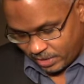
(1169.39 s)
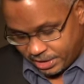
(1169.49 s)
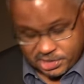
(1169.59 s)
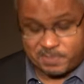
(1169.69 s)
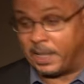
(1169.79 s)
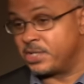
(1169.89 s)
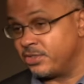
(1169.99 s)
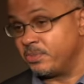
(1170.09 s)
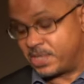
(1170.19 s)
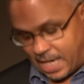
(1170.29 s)
an
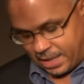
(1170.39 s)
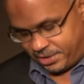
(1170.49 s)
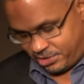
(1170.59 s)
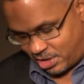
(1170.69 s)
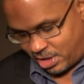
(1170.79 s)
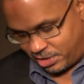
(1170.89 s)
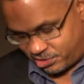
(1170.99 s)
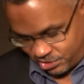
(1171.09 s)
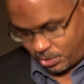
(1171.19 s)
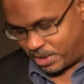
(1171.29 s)
inspector from Scotland
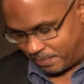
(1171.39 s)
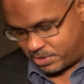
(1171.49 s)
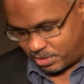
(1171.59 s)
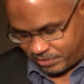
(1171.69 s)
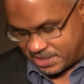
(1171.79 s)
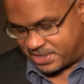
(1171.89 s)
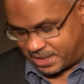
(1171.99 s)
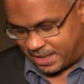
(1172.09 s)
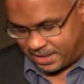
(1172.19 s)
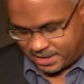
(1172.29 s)
Yard showed up to
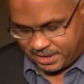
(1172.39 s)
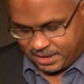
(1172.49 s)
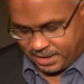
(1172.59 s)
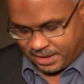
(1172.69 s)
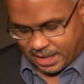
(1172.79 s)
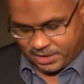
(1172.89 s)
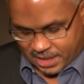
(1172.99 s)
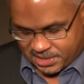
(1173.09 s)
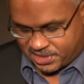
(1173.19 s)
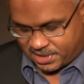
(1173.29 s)
investigate, and
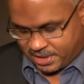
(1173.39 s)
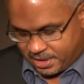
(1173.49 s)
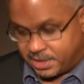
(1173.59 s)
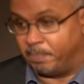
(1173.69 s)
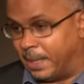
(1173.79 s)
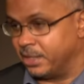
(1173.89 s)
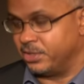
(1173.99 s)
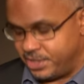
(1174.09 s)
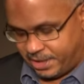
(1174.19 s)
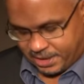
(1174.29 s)
yes, the
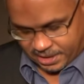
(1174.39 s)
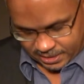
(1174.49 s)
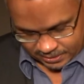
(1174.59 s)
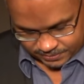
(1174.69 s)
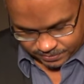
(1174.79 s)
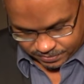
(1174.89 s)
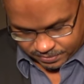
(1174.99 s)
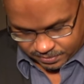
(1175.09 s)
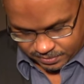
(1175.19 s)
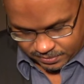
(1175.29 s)
butler did
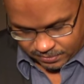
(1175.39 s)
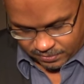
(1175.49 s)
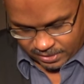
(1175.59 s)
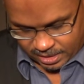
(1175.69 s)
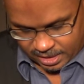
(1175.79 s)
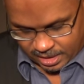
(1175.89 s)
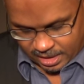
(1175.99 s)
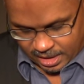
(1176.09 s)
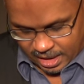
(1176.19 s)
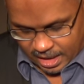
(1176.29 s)

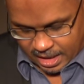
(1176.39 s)
it.